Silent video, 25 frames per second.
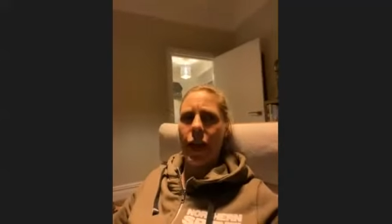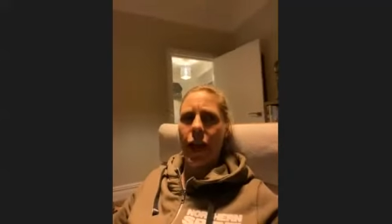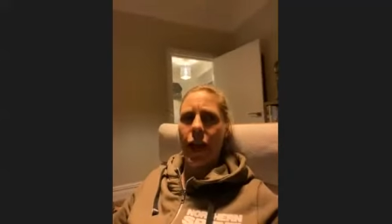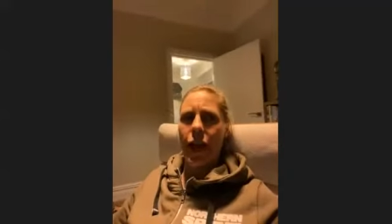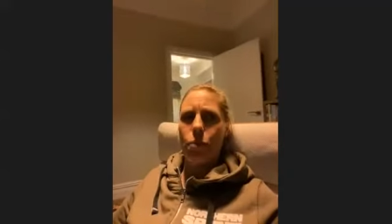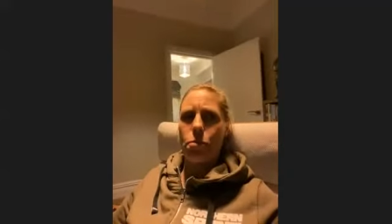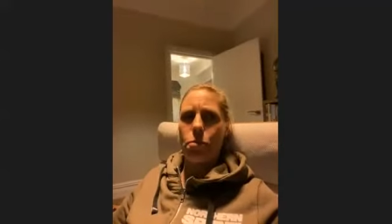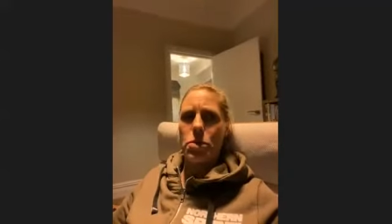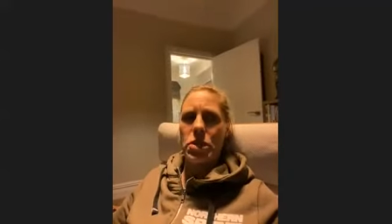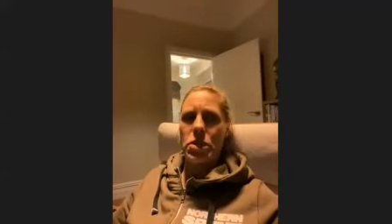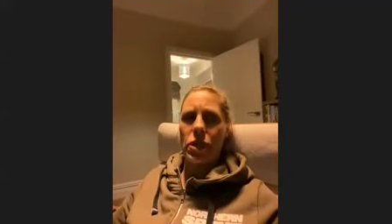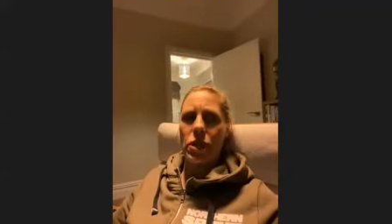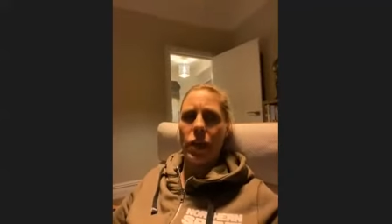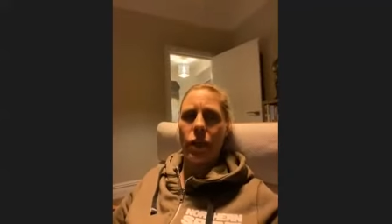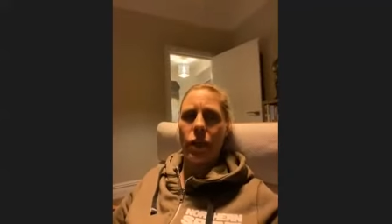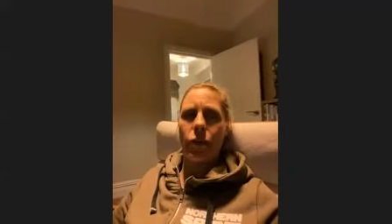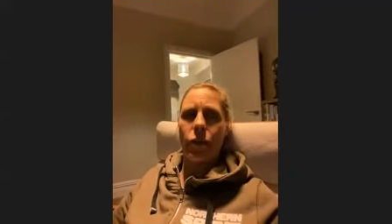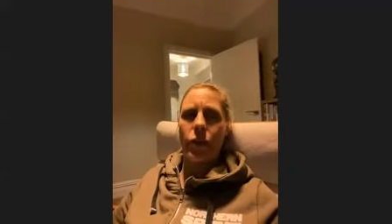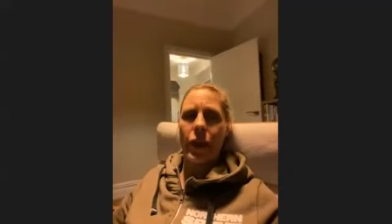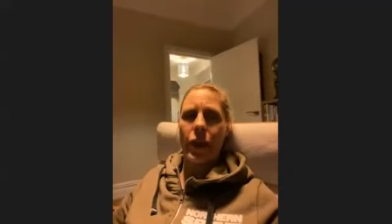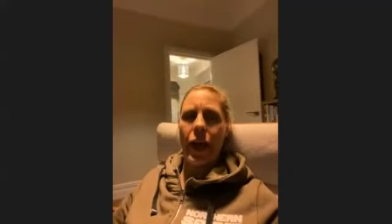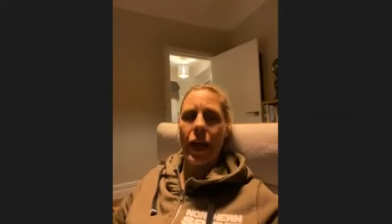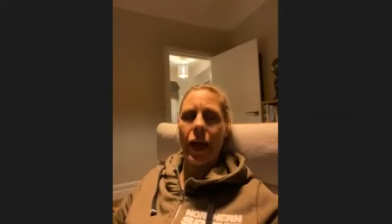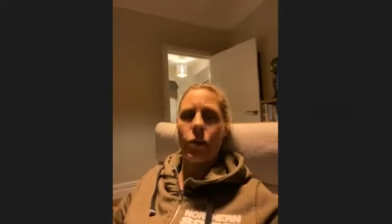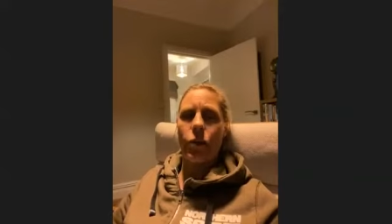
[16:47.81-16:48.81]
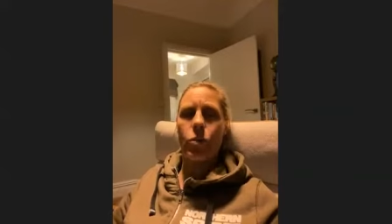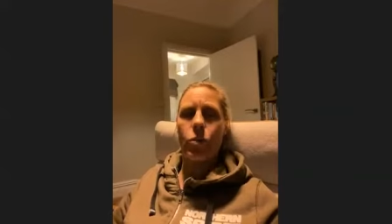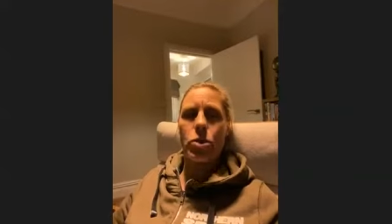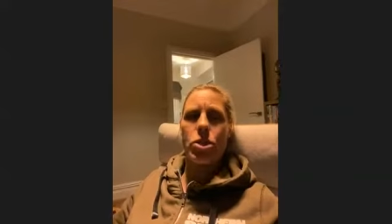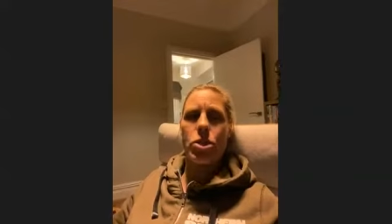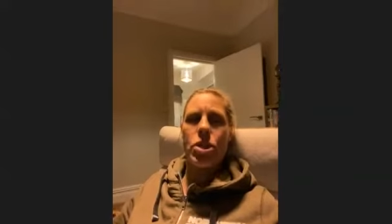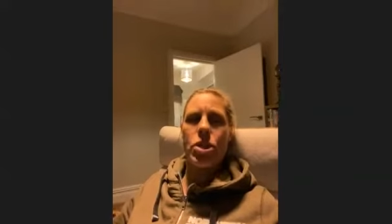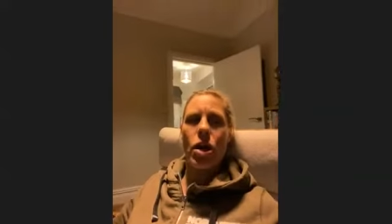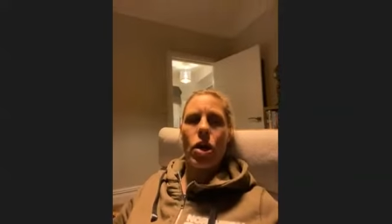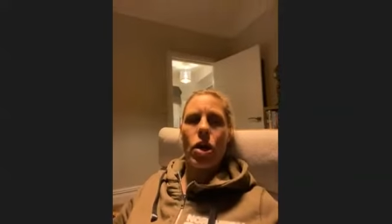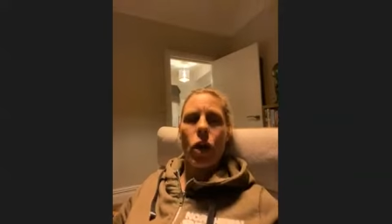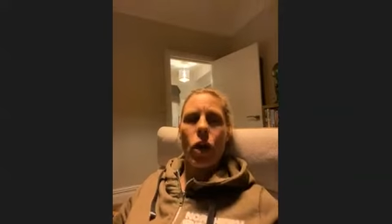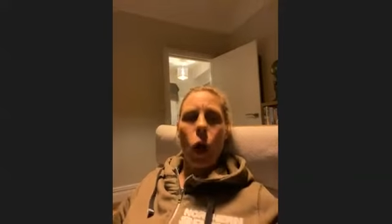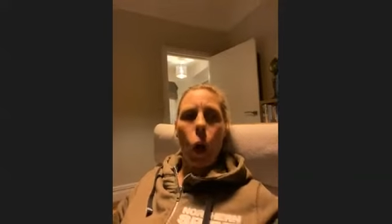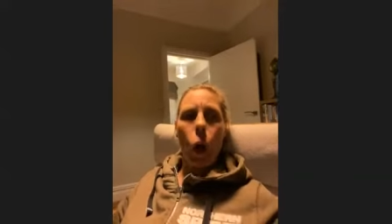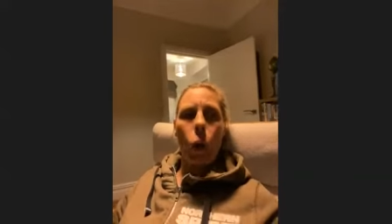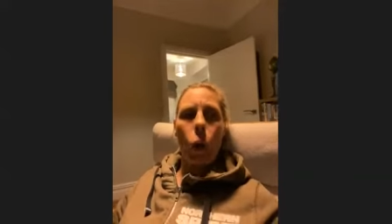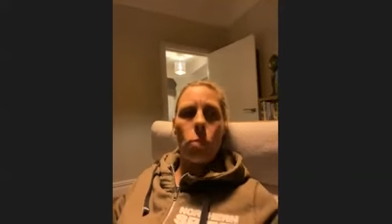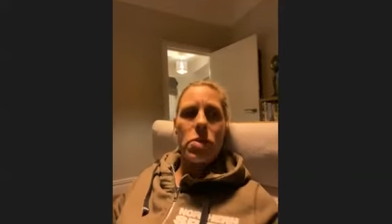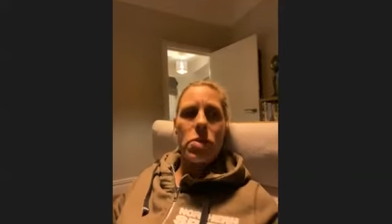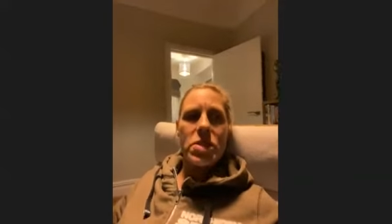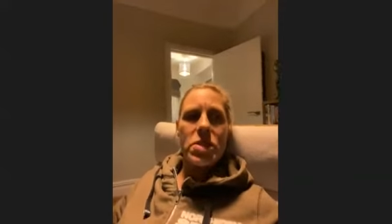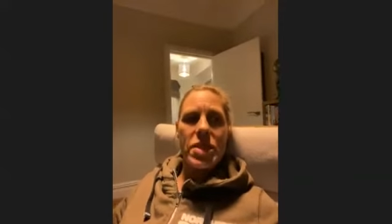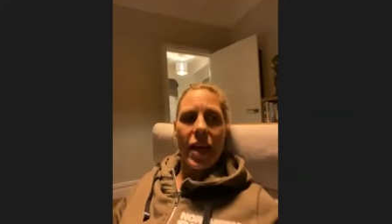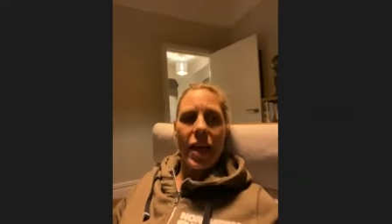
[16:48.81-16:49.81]
Absolutely. I was
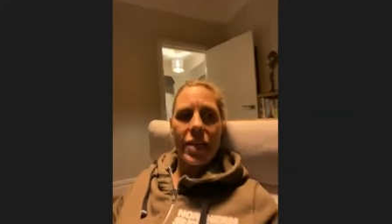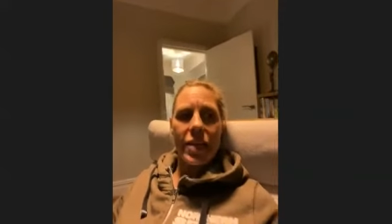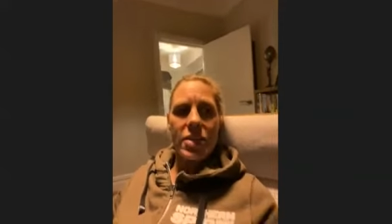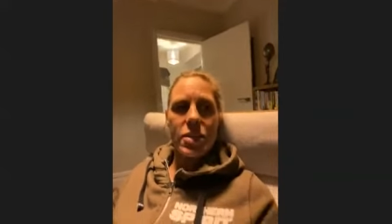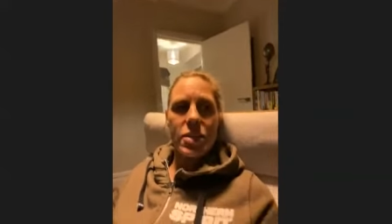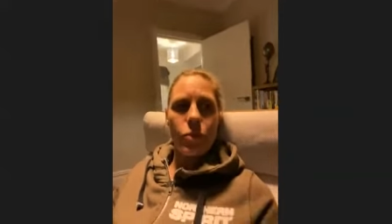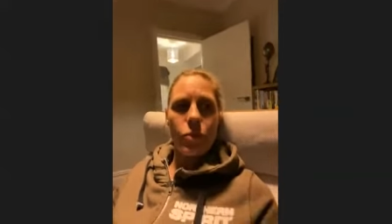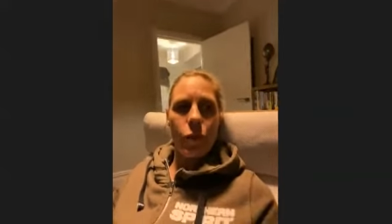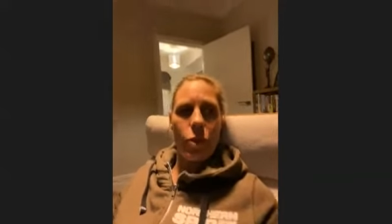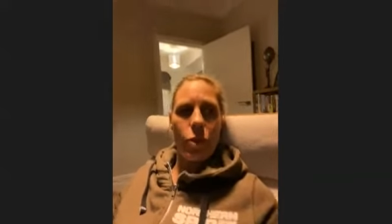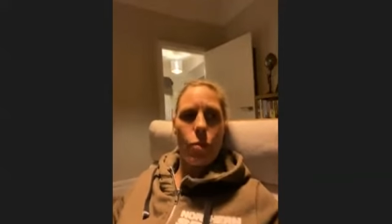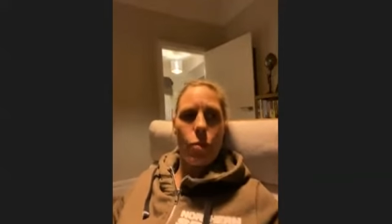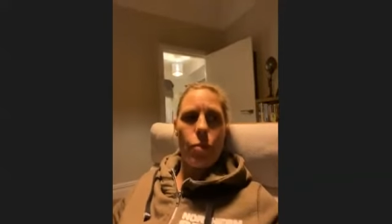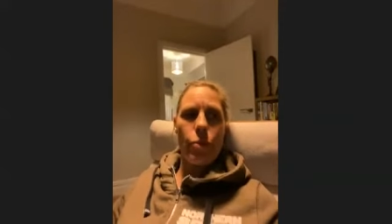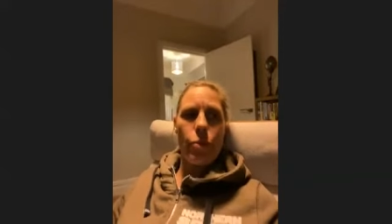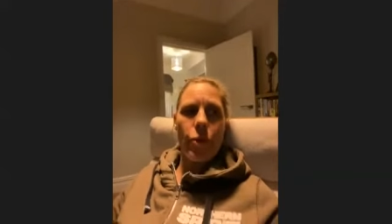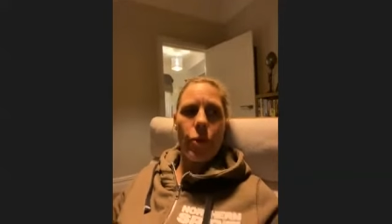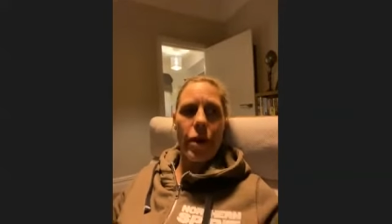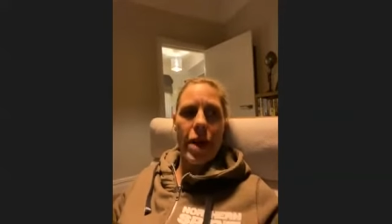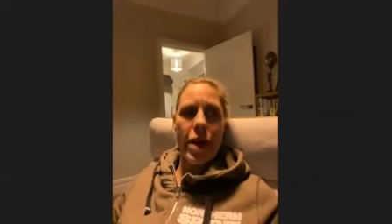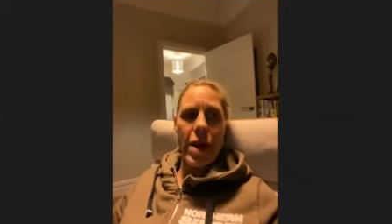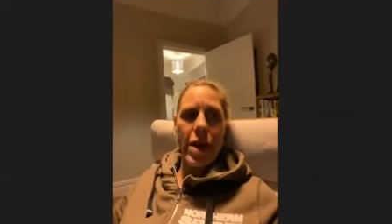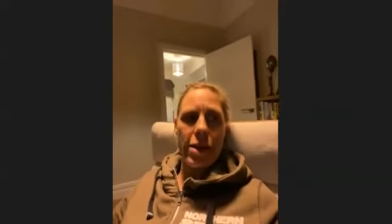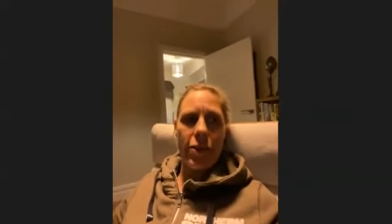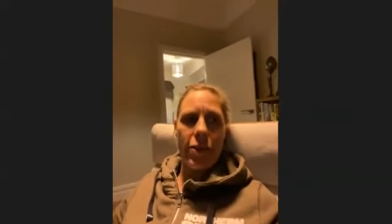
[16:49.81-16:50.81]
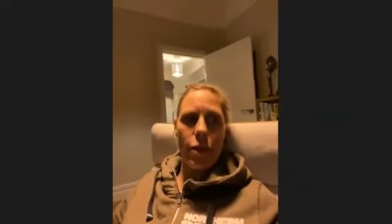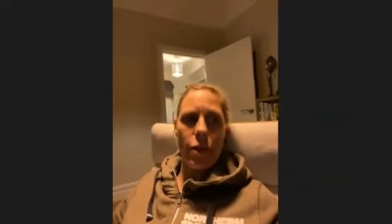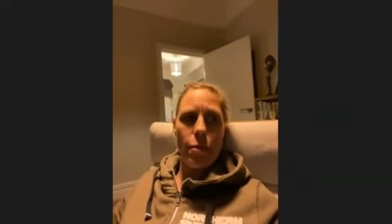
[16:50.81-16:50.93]
obsessed with the brain,